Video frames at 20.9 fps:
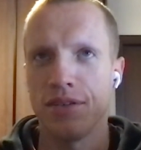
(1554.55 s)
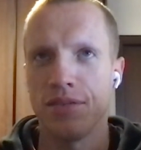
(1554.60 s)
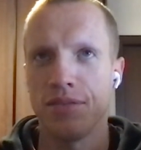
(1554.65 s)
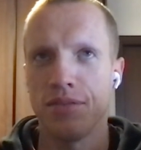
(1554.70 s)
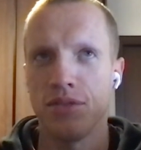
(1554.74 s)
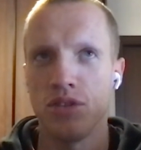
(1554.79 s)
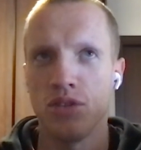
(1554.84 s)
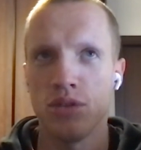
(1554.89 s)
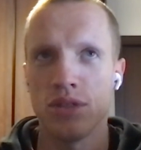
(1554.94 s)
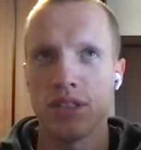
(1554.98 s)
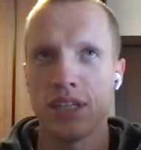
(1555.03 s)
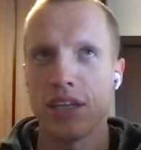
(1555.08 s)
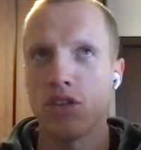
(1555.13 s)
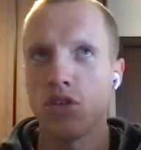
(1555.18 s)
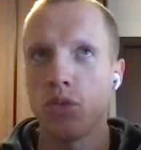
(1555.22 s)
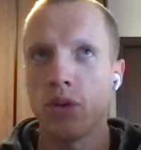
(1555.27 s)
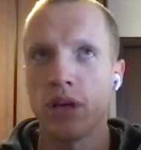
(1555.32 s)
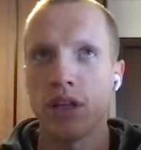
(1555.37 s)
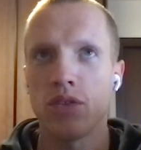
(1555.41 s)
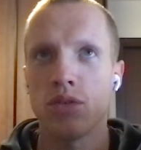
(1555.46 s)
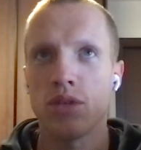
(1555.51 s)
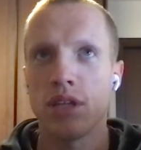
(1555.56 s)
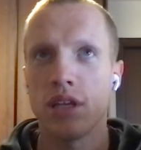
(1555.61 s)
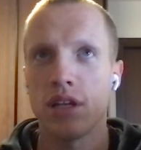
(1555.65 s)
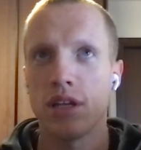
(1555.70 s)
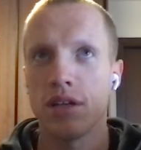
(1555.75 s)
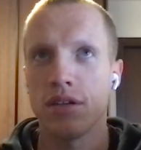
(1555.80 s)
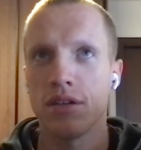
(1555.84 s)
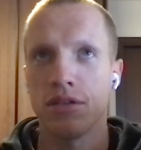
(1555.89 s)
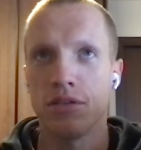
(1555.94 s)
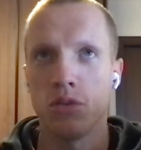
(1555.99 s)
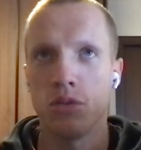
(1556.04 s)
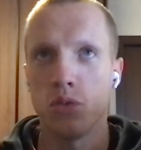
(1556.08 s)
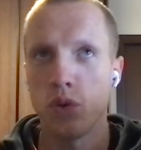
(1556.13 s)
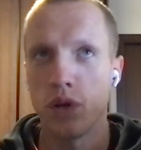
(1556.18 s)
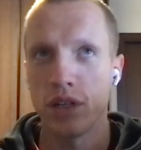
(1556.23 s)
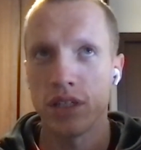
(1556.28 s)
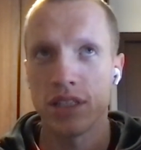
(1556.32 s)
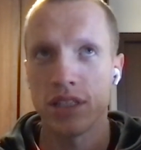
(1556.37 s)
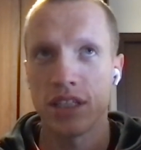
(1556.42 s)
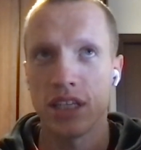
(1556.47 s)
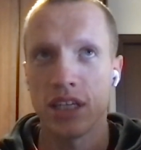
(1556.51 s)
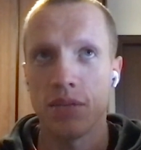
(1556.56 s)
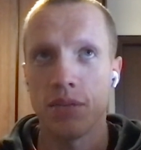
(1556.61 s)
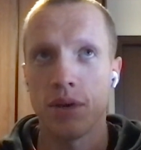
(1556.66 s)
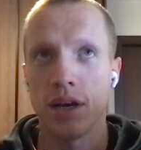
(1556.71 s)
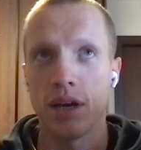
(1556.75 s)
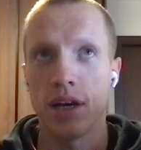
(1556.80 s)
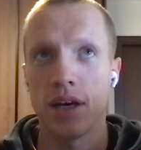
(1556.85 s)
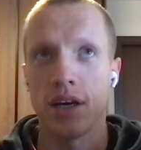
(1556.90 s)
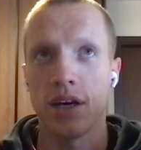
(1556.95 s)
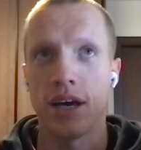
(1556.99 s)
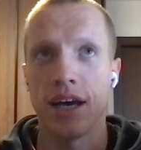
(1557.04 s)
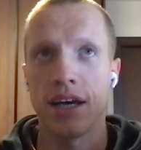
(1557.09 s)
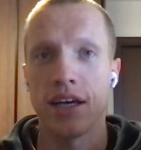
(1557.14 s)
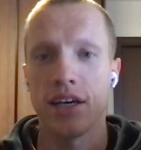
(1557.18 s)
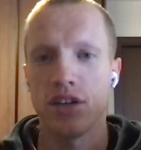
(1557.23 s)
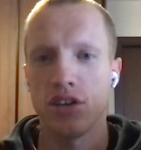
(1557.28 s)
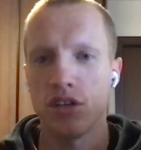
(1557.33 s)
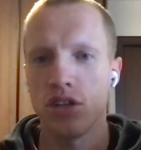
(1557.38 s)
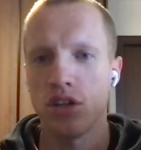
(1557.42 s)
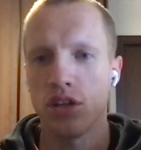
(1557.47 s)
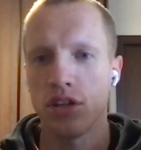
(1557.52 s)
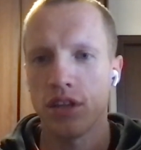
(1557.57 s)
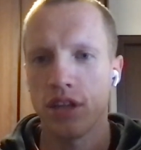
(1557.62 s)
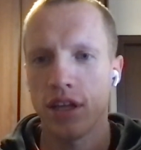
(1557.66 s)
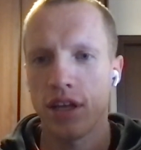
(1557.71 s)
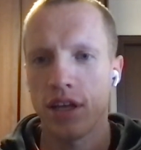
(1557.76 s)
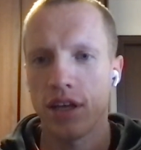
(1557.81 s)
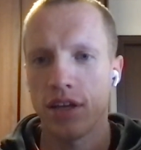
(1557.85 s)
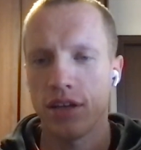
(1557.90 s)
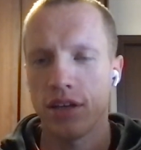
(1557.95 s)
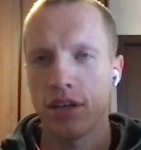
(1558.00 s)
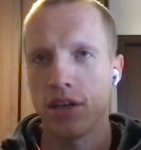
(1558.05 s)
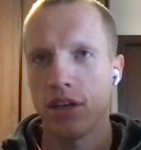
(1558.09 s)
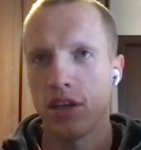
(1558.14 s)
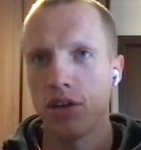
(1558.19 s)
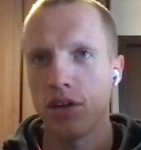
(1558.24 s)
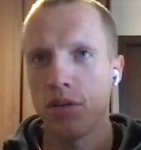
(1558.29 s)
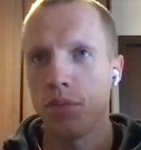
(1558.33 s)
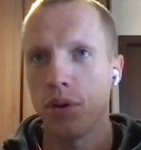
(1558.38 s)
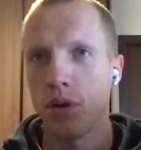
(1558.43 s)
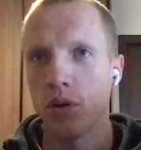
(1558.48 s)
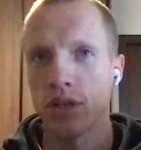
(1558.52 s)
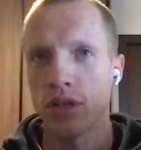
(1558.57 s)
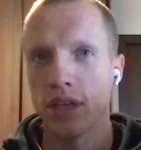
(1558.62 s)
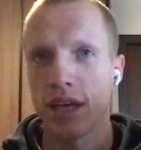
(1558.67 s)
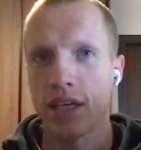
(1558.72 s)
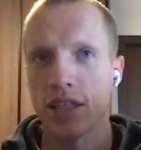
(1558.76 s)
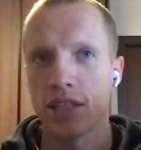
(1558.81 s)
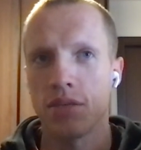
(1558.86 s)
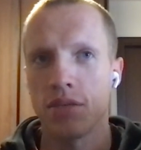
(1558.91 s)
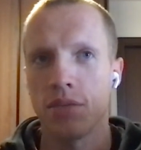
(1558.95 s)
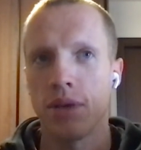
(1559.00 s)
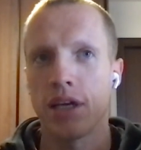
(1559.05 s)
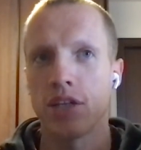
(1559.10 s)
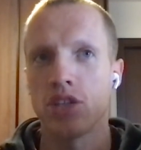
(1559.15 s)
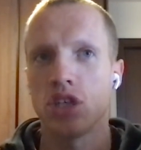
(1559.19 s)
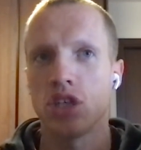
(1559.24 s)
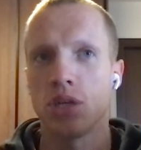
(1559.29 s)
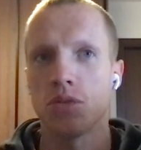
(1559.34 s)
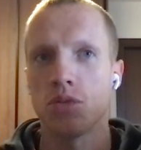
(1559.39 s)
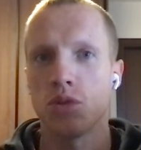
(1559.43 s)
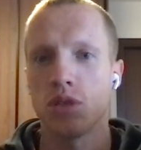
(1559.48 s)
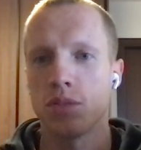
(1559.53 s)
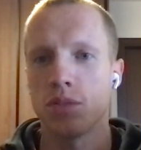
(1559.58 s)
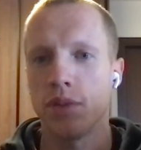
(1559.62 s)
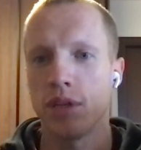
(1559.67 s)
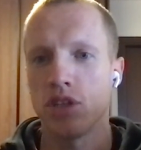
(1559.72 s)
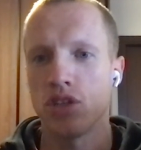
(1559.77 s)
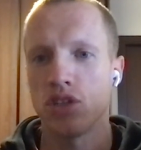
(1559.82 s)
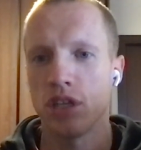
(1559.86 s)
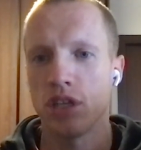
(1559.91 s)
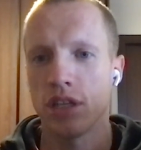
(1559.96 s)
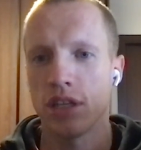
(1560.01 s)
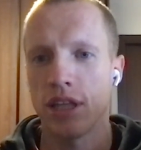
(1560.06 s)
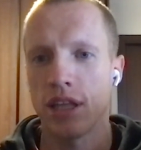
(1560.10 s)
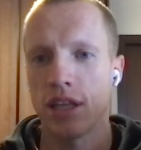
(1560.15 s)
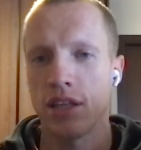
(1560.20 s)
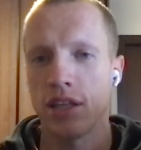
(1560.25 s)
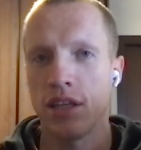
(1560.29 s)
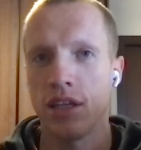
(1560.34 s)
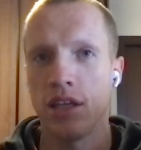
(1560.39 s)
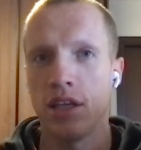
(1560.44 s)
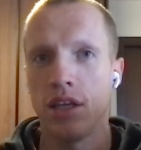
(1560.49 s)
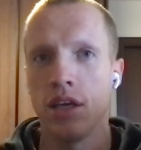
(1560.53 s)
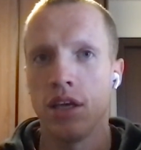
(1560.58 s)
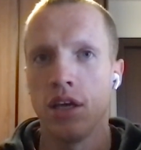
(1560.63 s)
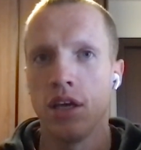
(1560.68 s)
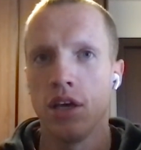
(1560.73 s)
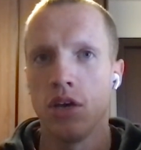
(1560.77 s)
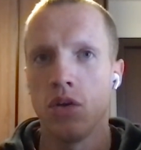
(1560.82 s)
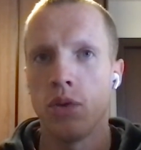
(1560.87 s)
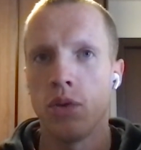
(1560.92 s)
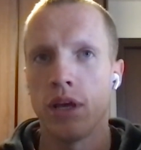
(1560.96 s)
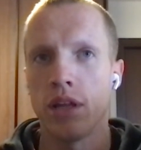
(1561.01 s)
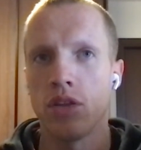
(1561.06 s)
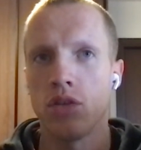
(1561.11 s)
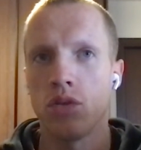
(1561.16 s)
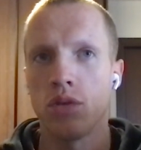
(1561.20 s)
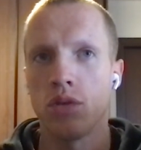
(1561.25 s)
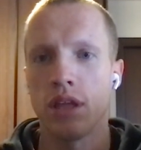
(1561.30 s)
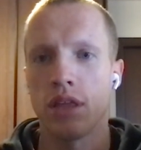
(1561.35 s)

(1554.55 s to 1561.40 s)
you said you went to the worst team. I heard on the another podcast, Mike James was mentioning that he went to the